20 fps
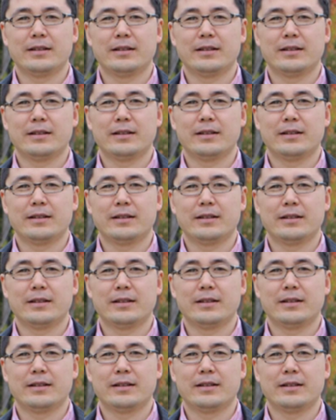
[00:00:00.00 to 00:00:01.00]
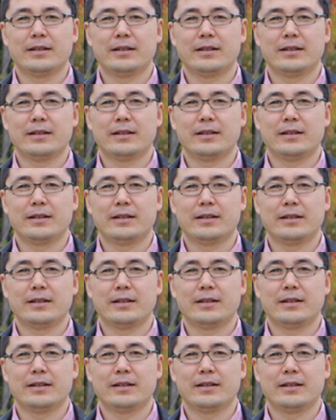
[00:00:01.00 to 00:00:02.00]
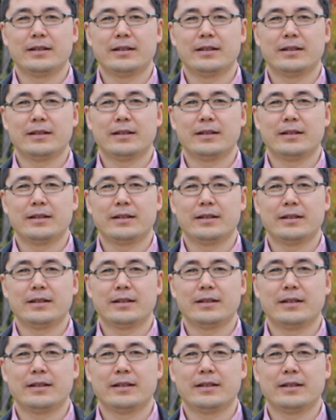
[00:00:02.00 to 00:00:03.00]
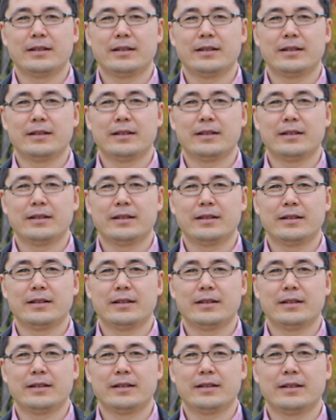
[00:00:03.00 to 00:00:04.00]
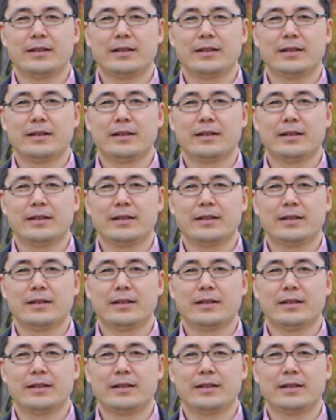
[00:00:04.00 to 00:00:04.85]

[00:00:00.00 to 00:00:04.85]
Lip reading: [no speech]